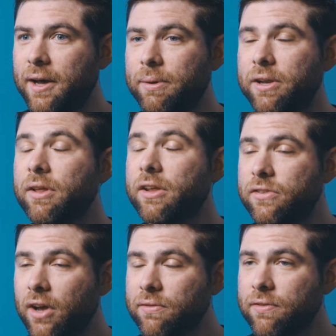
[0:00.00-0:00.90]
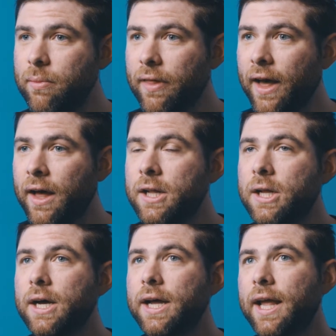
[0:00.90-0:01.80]
but aside from that,
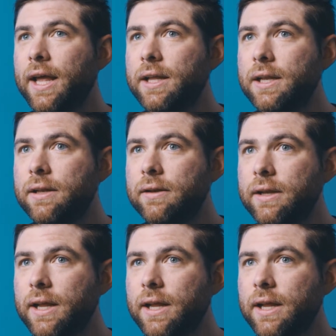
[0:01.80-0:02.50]
in